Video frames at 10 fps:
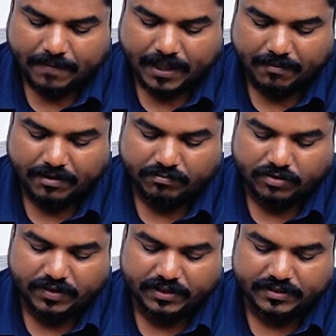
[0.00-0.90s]

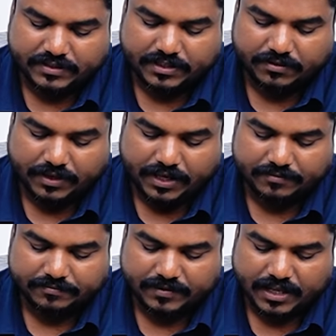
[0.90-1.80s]
okay.
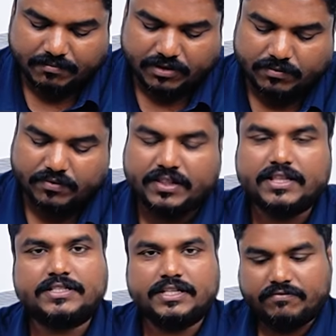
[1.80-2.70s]
I am removing
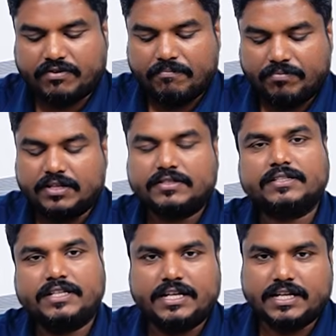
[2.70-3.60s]
this gene. From
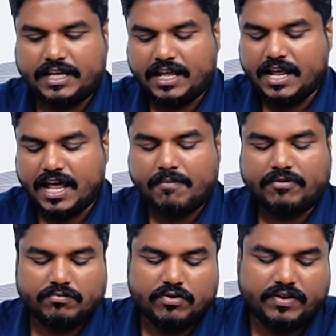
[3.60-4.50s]
this DNA, I am
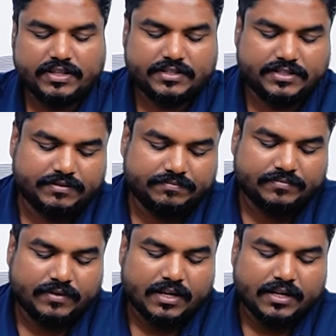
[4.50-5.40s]
removing this gene.
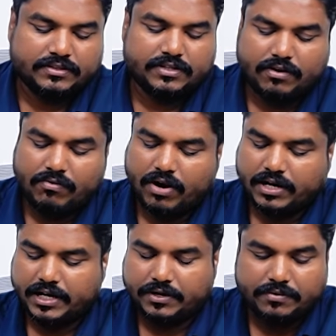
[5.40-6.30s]
So now
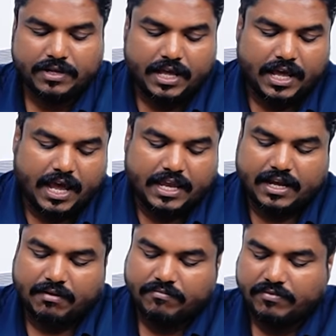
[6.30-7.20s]
what I do, I
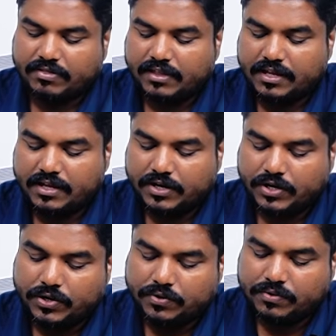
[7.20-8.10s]
come with a
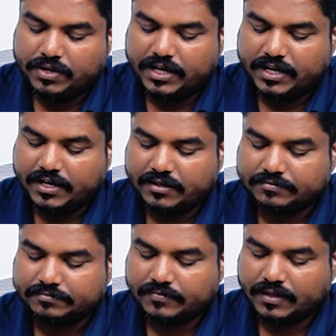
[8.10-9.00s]
new DNA.
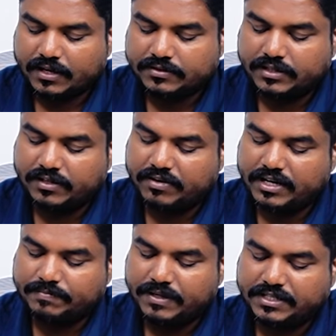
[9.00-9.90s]
So
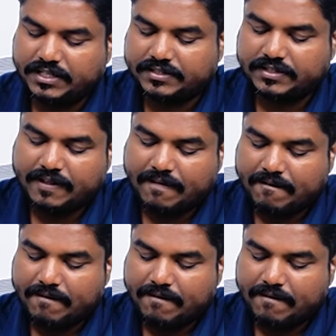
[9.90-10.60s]
different species.